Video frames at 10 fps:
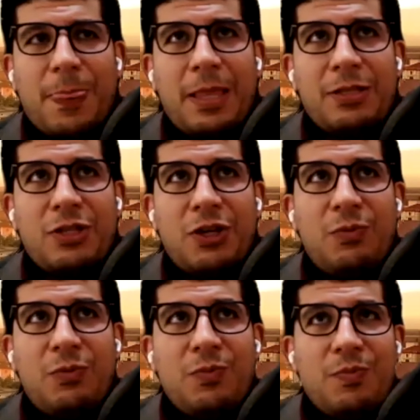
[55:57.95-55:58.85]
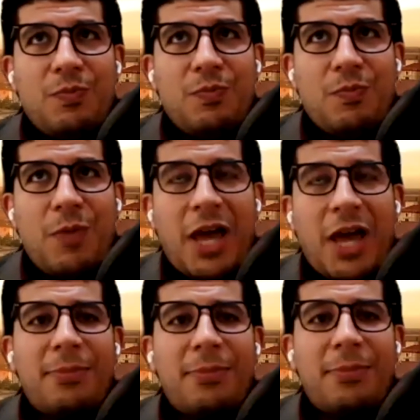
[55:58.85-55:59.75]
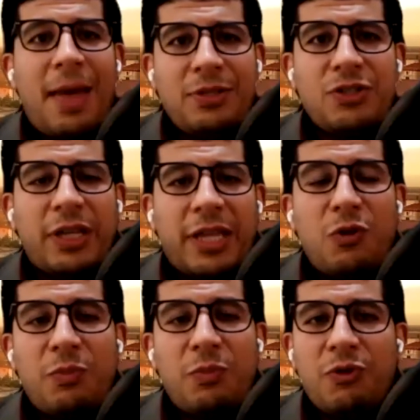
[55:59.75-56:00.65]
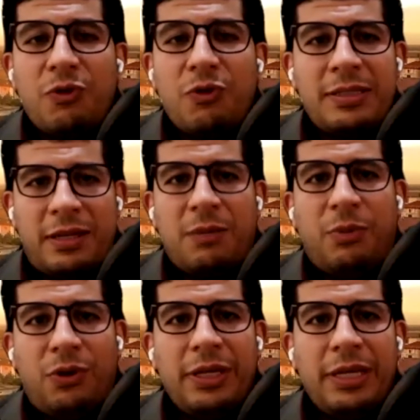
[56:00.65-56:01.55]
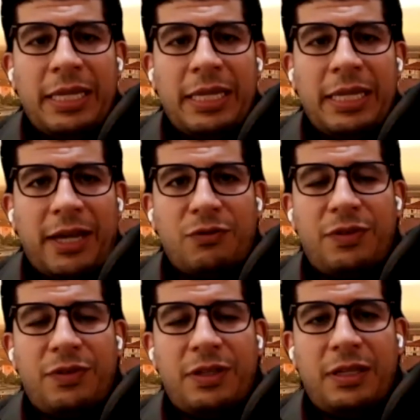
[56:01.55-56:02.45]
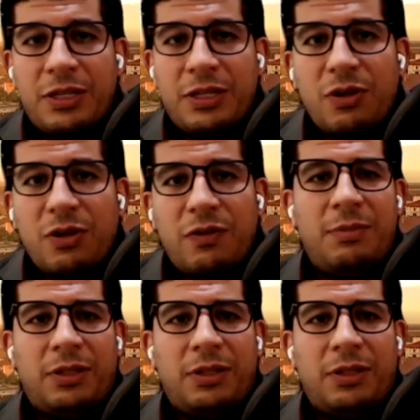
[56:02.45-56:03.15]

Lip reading: So I think that that position cannot be really tenable in light of the history of Islamic